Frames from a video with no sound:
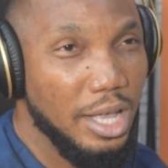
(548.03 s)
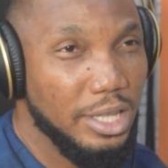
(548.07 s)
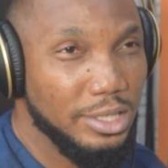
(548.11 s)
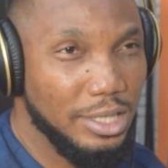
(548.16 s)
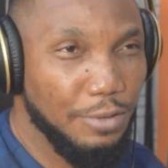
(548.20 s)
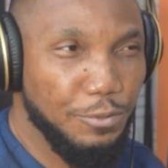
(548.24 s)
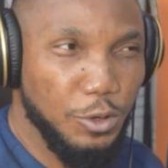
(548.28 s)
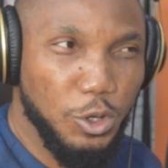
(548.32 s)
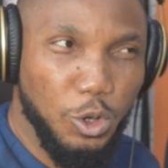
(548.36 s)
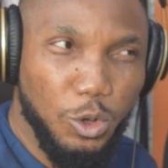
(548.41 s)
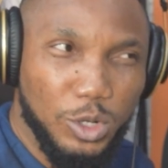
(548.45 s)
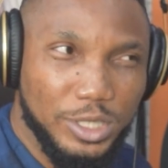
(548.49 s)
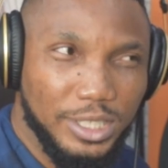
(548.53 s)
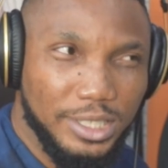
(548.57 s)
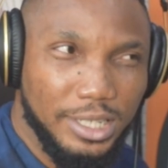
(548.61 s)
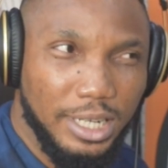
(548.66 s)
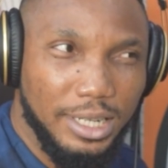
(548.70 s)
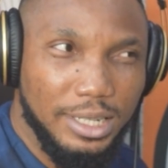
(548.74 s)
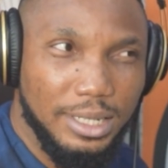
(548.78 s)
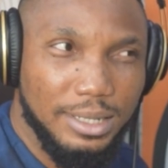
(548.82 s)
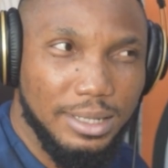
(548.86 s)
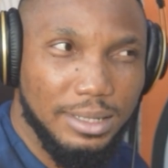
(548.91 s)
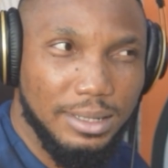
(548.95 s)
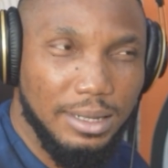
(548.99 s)
So if a coach
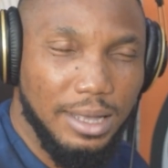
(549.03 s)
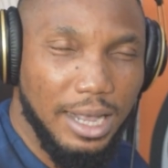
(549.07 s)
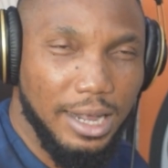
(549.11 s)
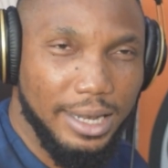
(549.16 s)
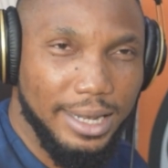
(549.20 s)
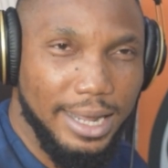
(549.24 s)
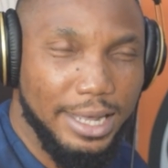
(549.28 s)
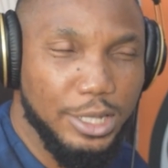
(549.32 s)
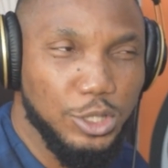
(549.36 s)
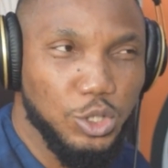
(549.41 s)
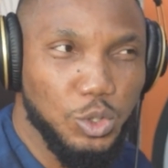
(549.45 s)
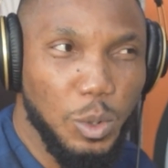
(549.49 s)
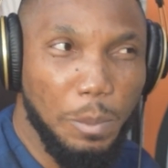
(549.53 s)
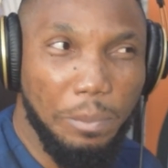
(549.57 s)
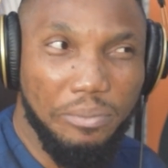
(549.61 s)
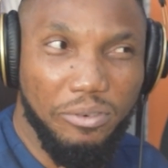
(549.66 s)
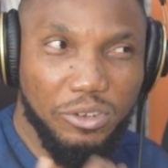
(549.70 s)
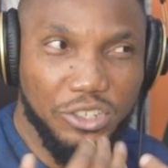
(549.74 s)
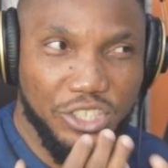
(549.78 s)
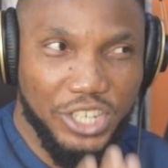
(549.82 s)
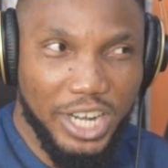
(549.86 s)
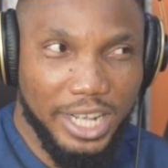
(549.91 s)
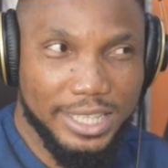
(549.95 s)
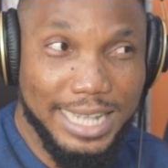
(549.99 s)
telling a client to
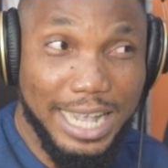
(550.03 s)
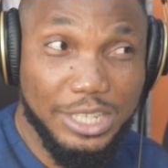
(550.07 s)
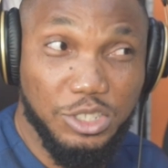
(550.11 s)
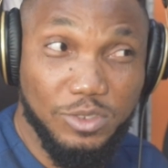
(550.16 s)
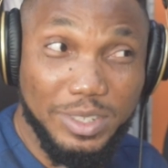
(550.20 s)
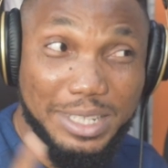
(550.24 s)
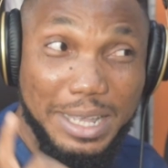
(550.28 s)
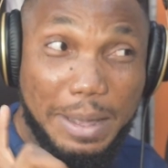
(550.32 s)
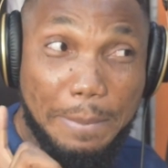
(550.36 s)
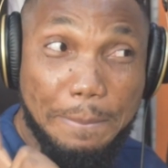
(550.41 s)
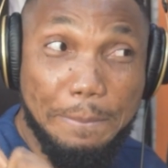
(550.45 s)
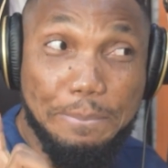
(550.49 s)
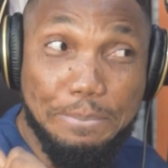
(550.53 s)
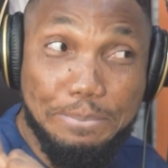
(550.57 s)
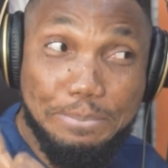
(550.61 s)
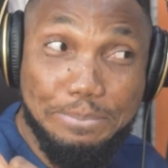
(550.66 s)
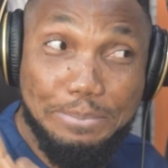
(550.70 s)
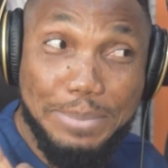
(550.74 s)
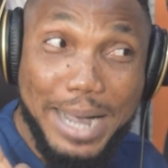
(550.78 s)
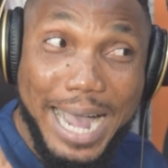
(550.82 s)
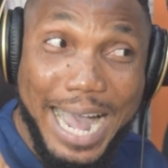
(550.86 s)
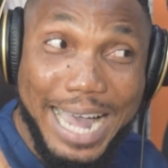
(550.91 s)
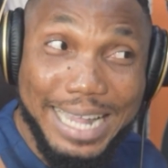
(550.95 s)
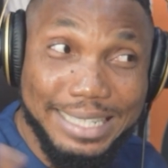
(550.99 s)
project, that's really a
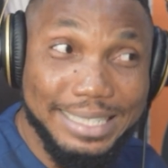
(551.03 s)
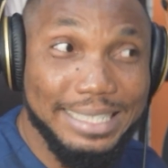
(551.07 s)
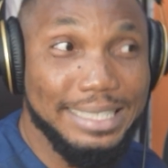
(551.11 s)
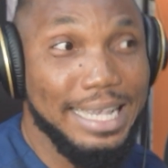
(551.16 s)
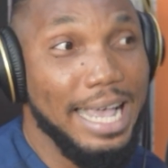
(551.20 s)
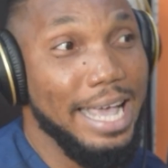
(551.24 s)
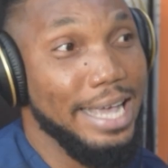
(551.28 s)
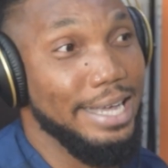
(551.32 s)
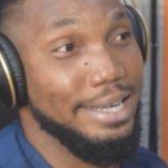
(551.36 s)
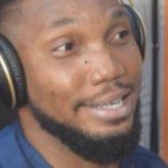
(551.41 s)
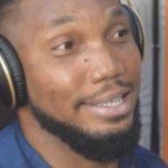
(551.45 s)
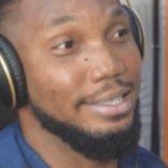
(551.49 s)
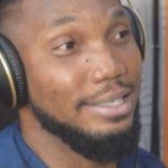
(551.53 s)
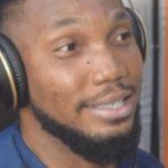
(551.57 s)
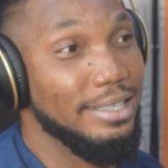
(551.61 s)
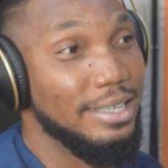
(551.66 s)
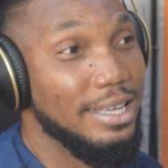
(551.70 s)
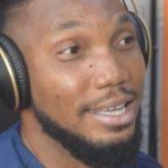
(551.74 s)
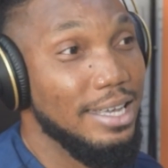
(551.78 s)
bad sign.